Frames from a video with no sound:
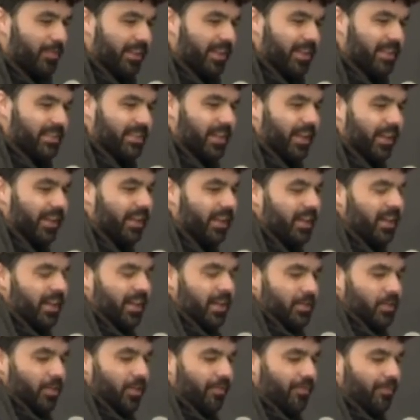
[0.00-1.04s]
because I
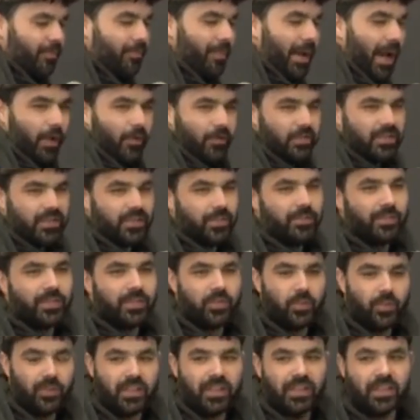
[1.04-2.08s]
sort of bounced
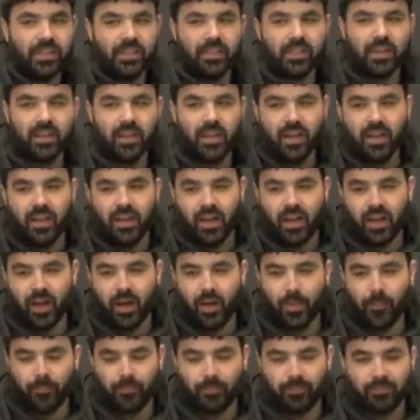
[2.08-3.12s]
between
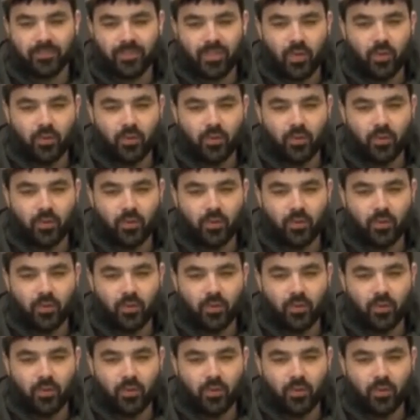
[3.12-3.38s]
um,